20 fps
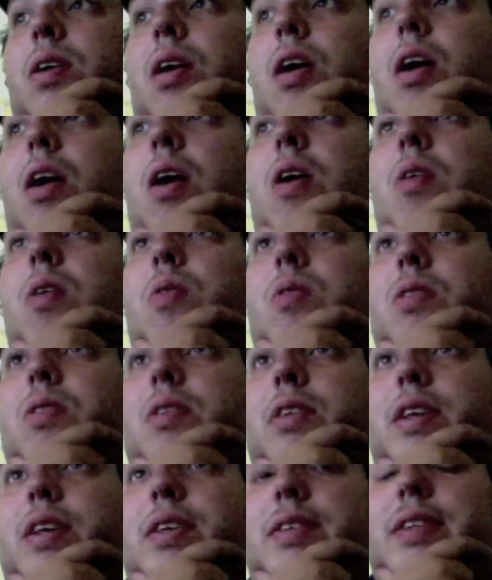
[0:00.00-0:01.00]
are
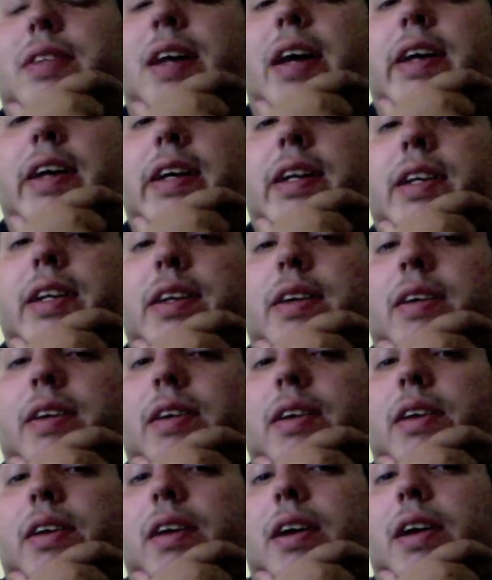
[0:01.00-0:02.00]
really saying.
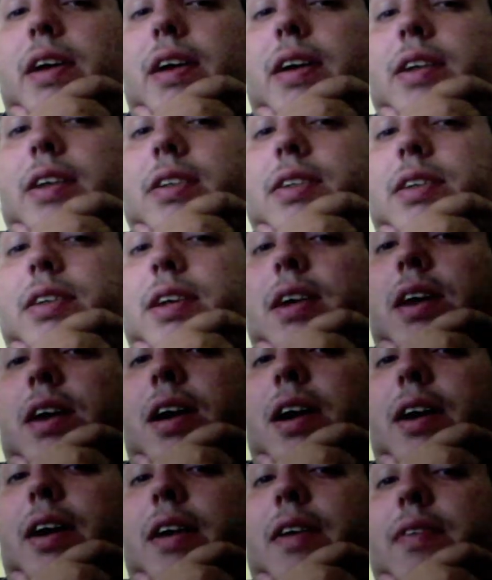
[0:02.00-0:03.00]
And
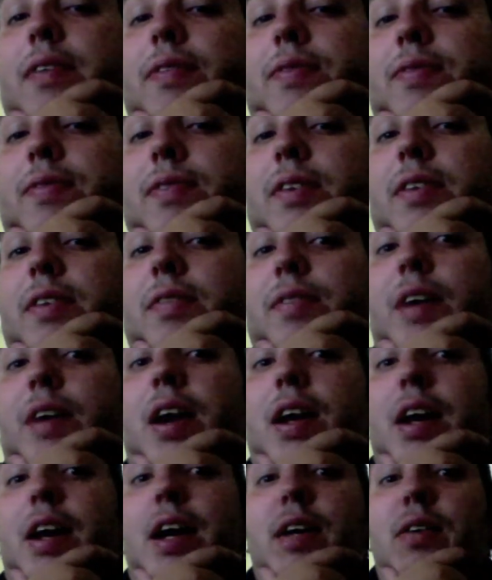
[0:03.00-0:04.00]
I
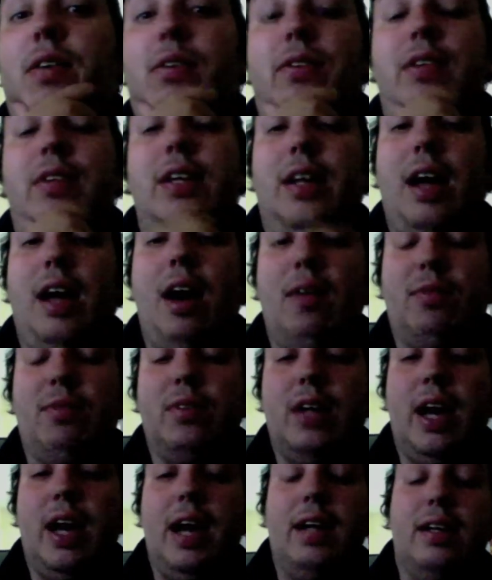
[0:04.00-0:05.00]
don't think
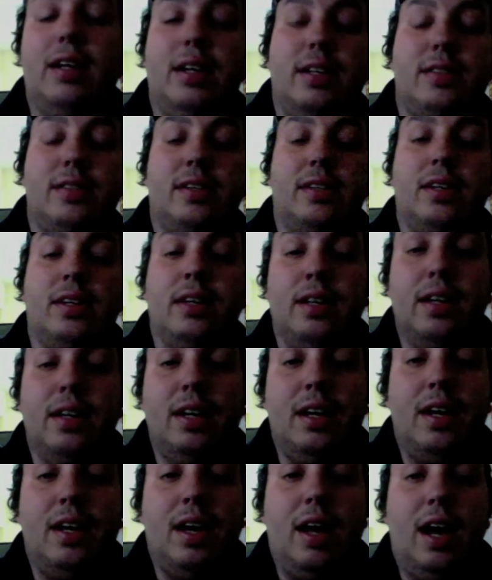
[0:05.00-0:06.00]
Alfred Adask
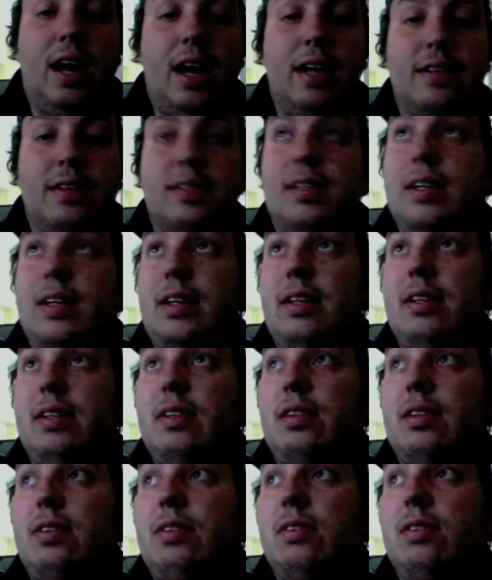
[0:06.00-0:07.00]
has taken a
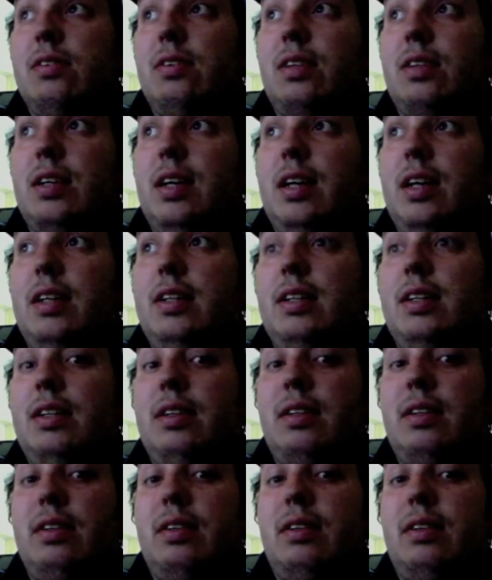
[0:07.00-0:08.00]
good look at it.
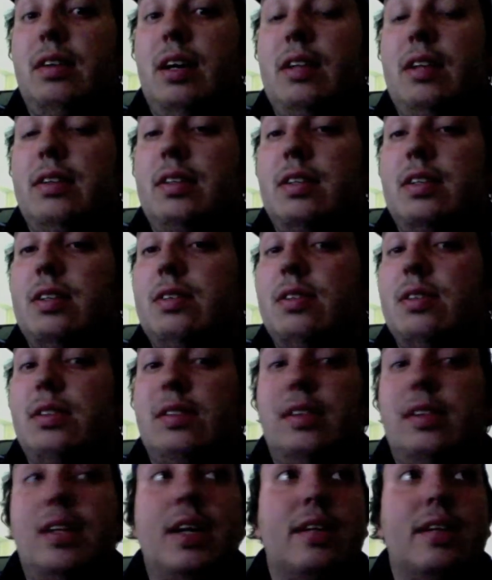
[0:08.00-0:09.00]
I think he just
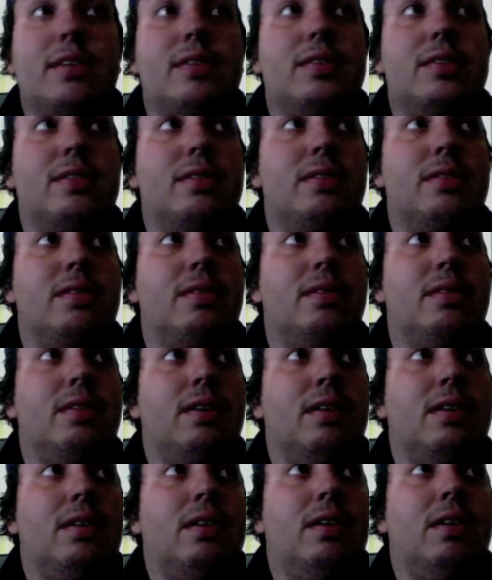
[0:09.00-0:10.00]
likes
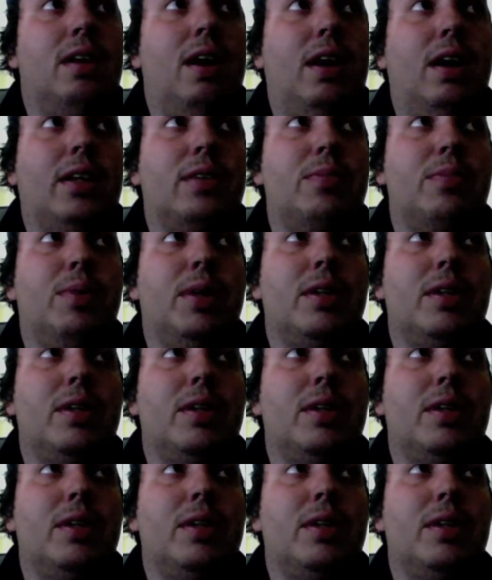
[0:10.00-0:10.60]
Occupy